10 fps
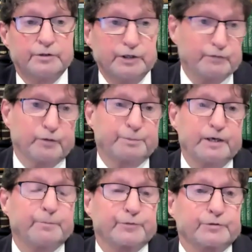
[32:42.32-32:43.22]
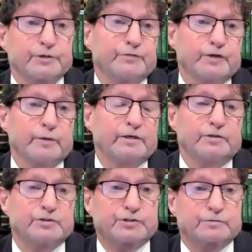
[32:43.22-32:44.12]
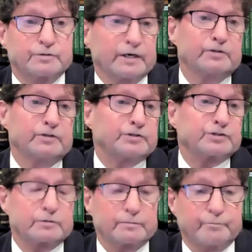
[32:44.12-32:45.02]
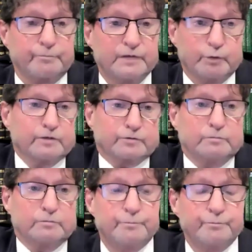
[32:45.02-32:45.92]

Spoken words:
Evil people that live in their 80s, 90s, we don't know.